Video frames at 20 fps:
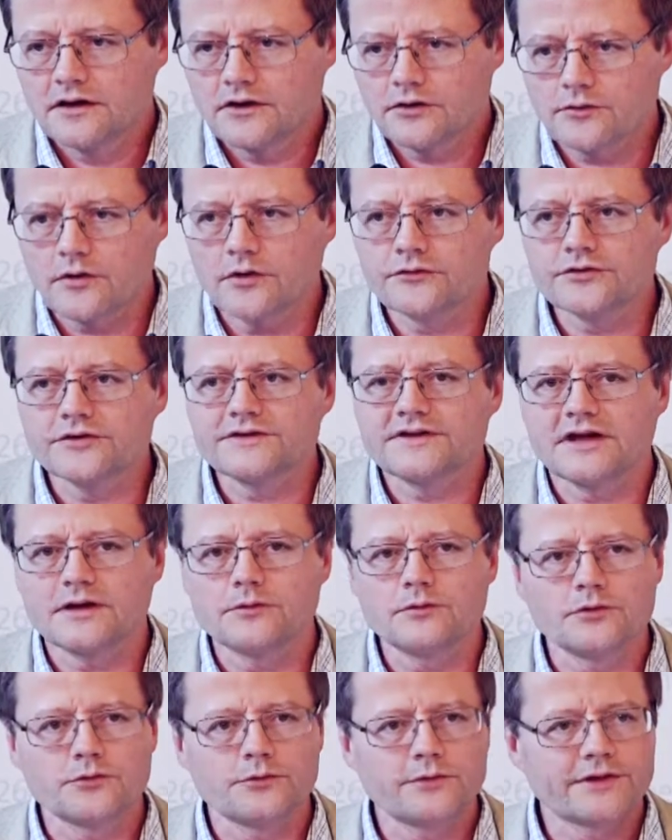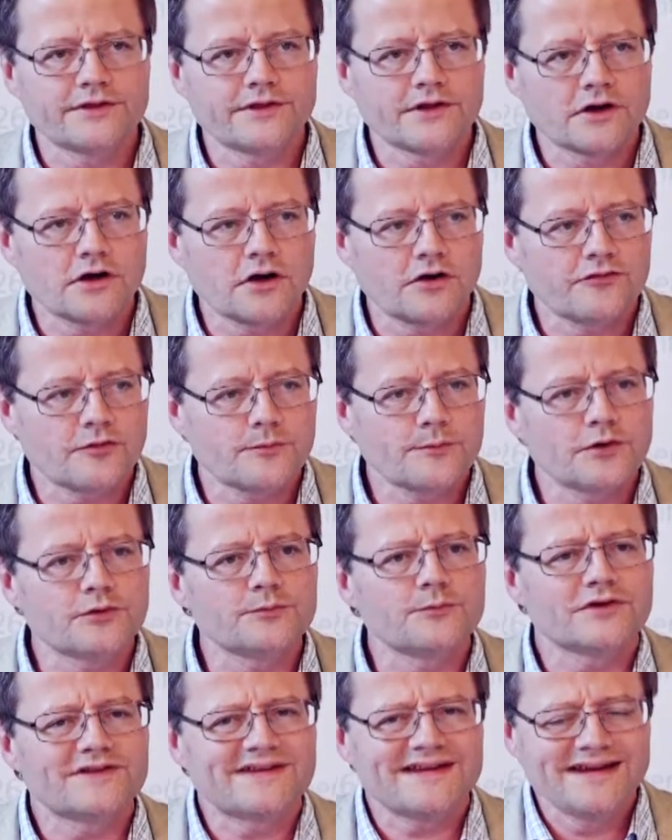around the table with the
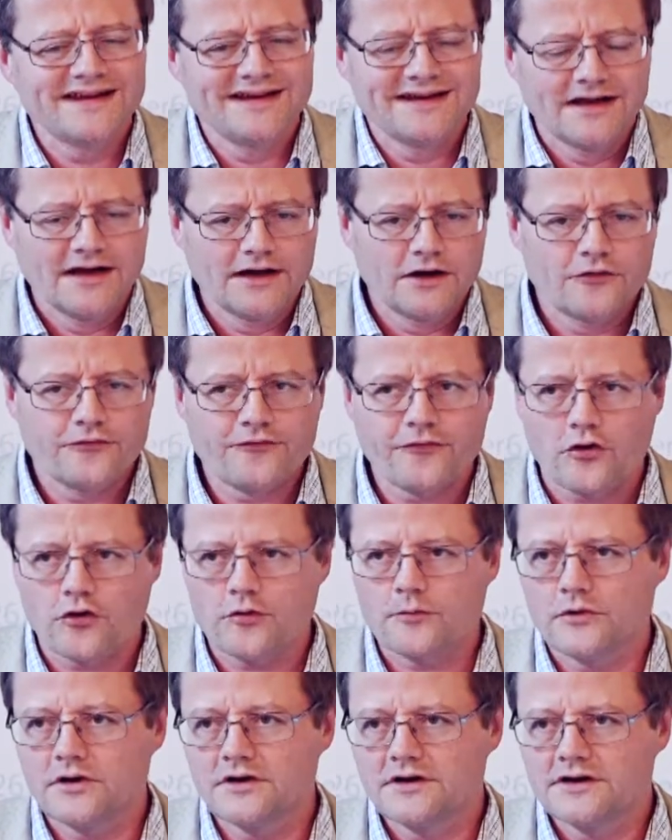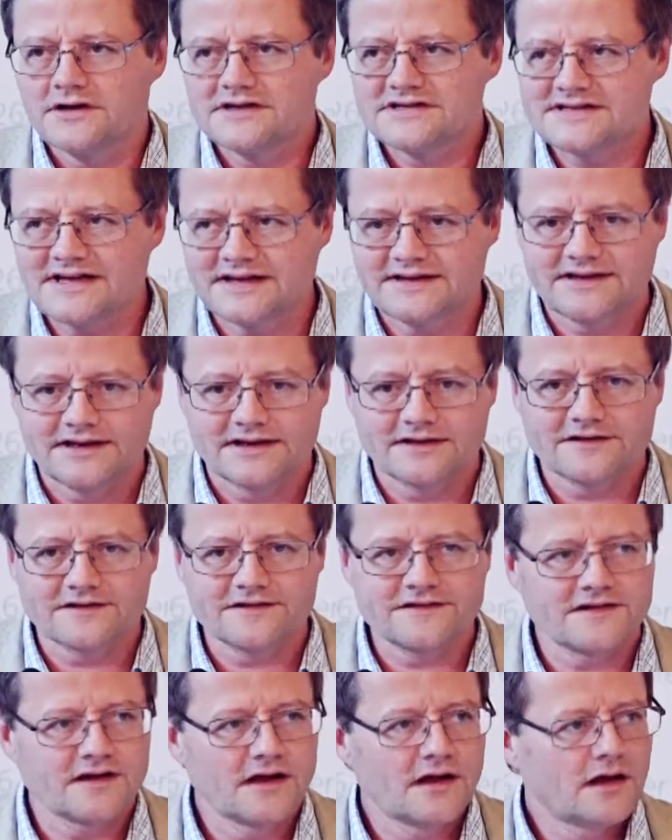government, but in formal
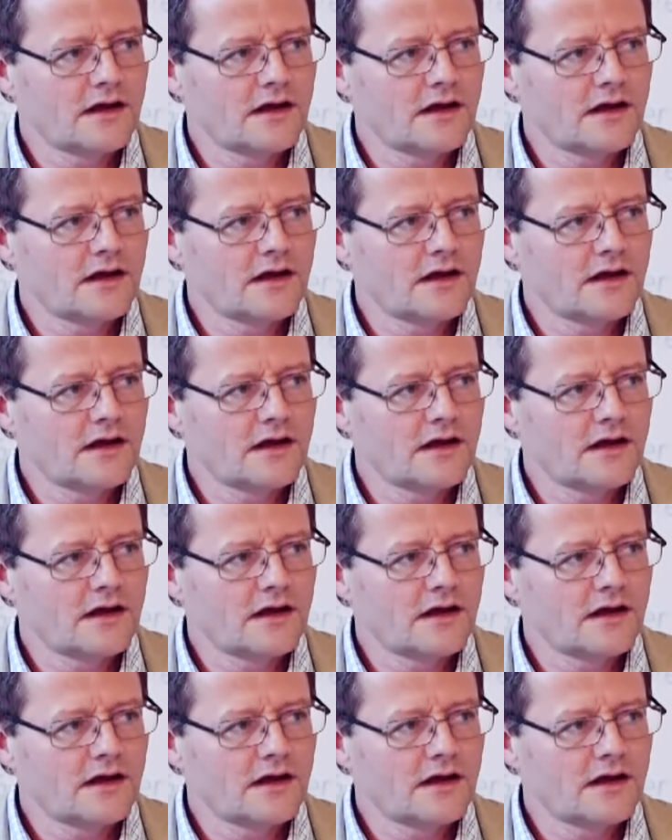settings,